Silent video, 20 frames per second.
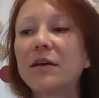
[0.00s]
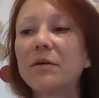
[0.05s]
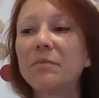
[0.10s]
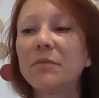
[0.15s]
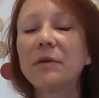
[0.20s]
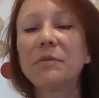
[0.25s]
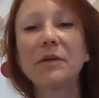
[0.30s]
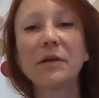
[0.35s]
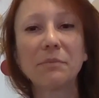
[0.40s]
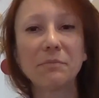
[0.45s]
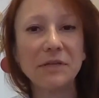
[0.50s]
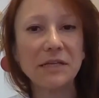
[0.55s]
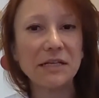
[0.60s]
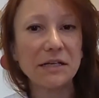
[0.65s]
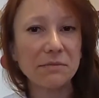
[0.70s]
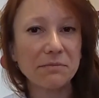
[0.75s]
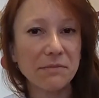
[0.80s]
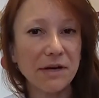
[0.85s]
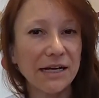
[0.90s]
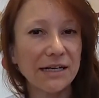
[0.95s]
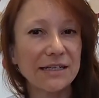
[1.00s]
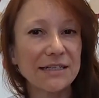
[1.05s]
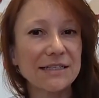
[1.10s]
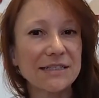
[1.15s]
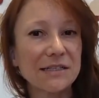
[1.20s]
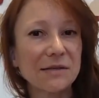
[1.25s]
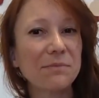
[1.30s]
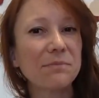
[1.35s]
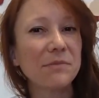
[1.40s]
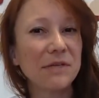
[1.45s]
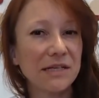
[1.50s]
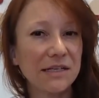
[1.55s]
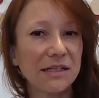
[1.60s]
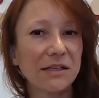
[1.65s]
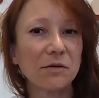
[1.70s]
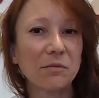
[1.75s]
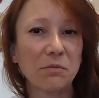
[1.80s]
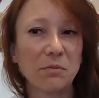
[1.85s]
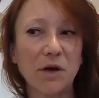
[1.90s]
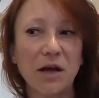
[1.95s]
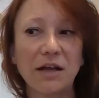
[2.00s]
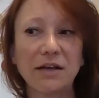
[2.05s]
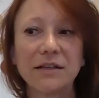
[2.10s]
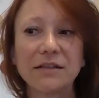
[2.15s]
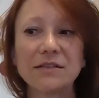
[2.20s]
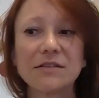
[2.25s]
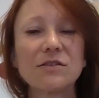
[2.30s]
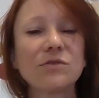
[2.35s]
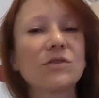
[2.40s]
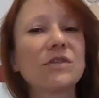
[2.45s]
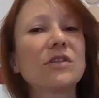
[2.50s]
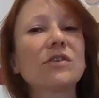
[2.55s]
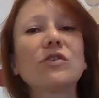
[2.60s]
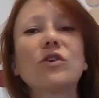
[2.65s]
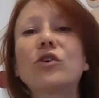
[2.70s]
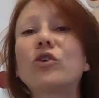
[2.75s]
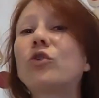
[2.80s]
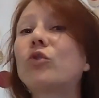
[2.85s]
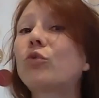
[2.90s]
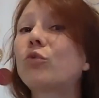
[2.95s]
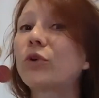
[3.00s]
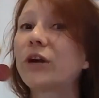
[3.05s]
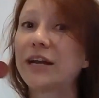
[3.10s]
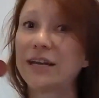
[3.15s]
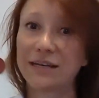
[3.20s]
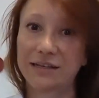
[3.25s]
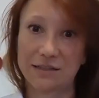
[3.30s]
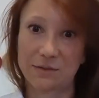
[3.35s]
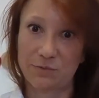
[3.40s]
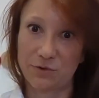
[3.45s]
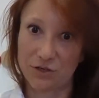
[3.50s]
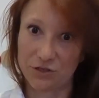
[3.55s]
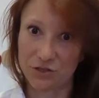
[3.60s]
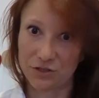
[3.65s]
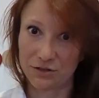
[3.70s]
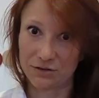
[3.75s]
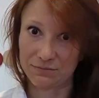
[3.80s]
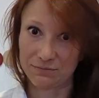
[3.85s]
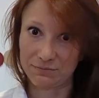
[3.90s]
maybe a medium minus to medium body, so still a great expression.